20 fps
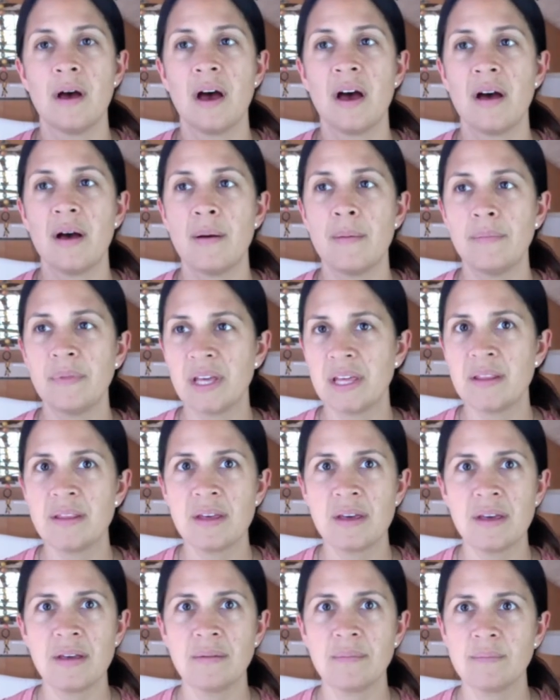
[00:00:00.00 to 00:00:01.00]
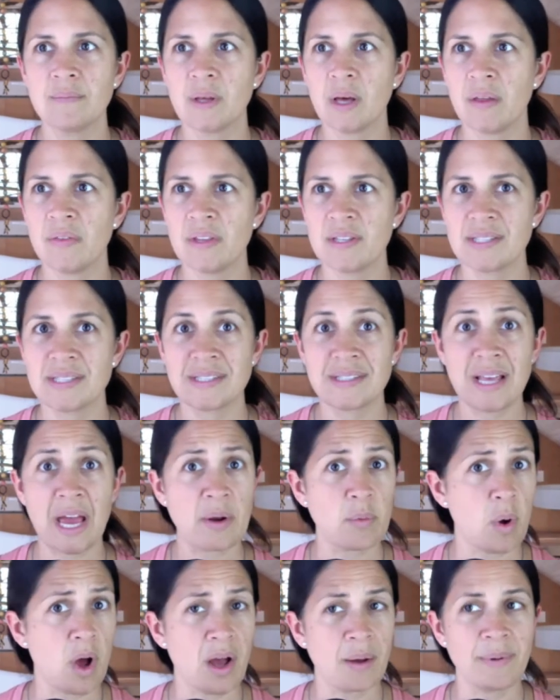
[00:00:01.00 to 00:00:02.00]
Um, in the on the
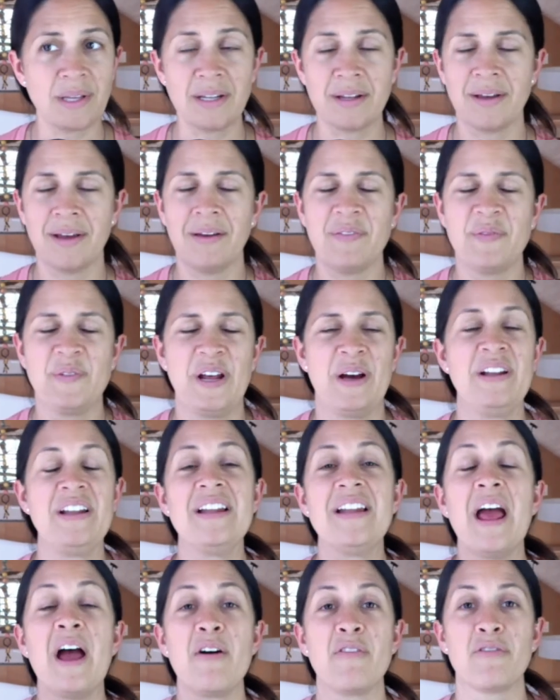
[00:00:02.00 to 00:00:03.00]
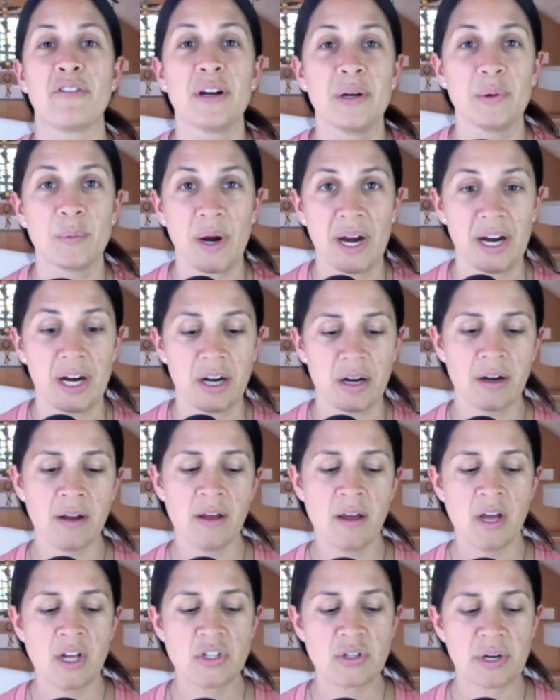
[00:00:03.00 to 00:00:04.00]
sidewalk, I mean, I've done it everywhere
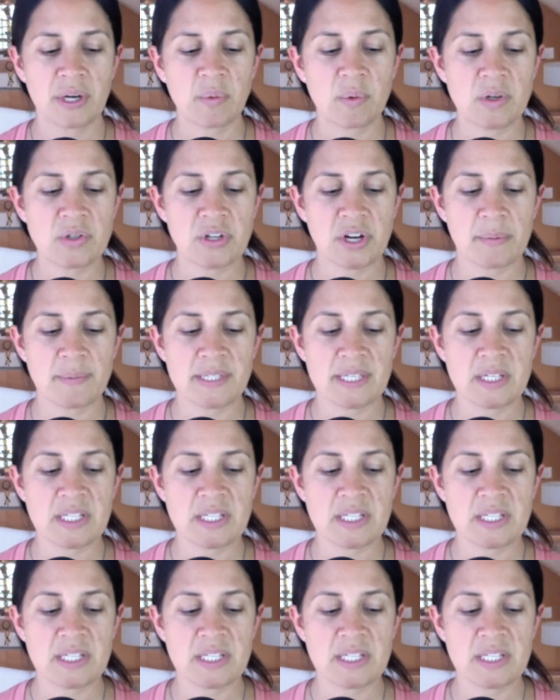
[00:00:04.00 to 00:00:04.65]
during road trips.